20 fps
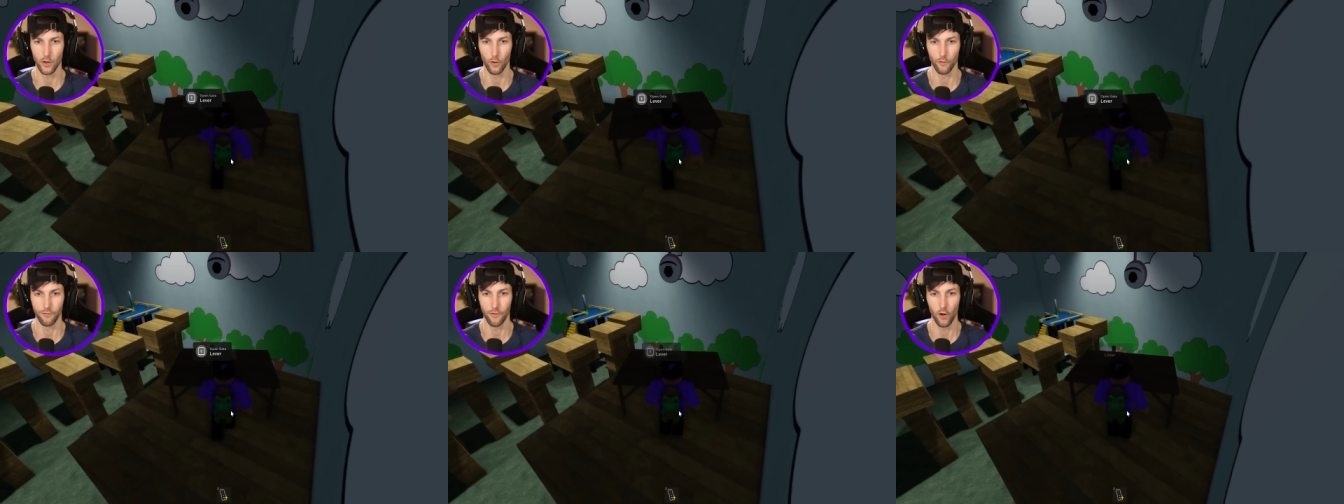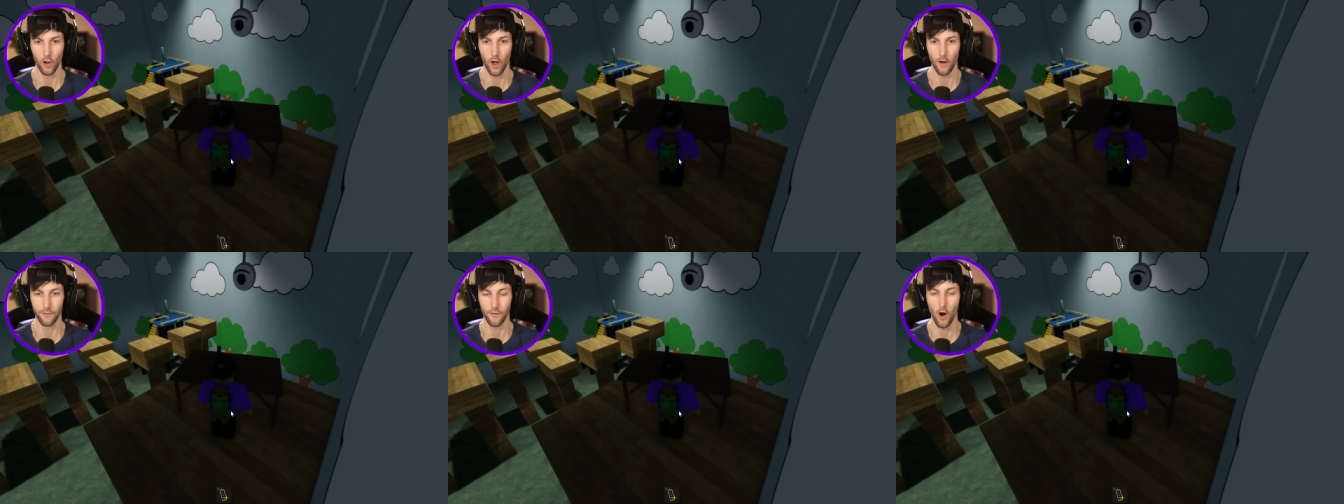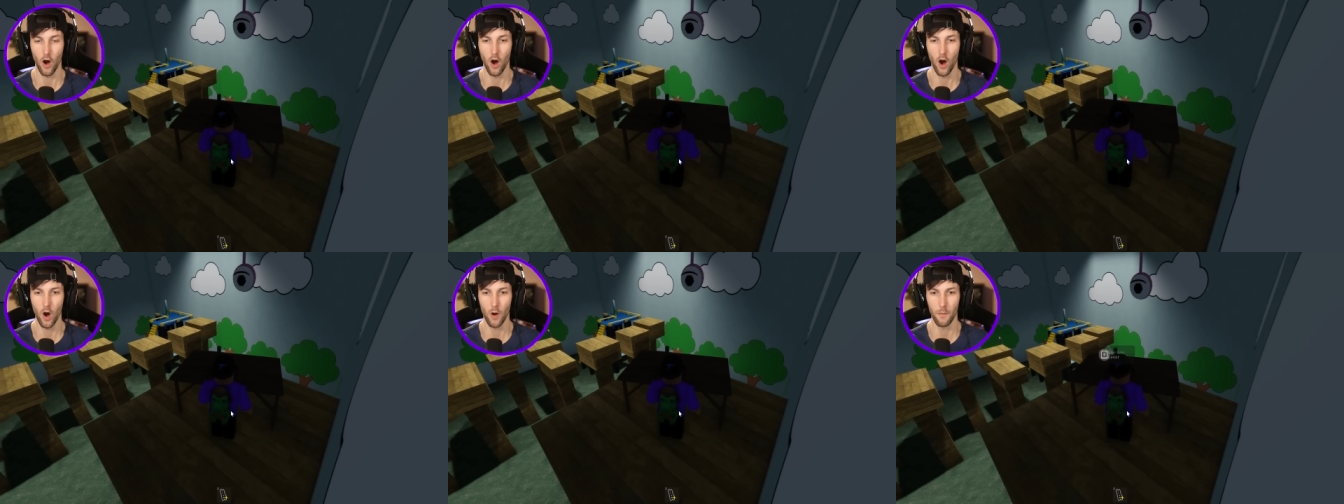so you don't fall off.
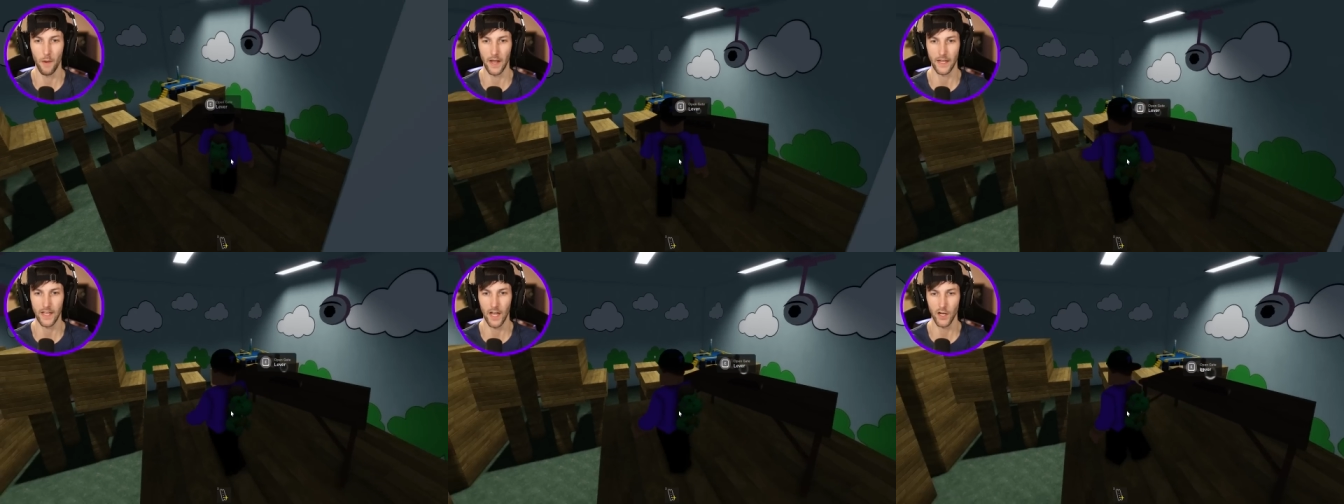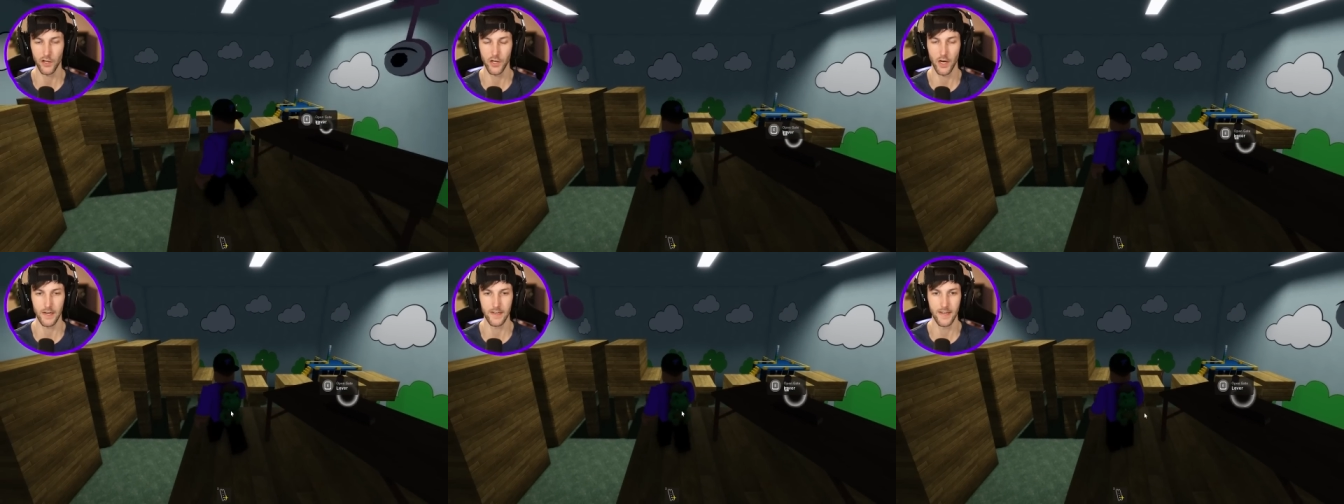Oh my gosh,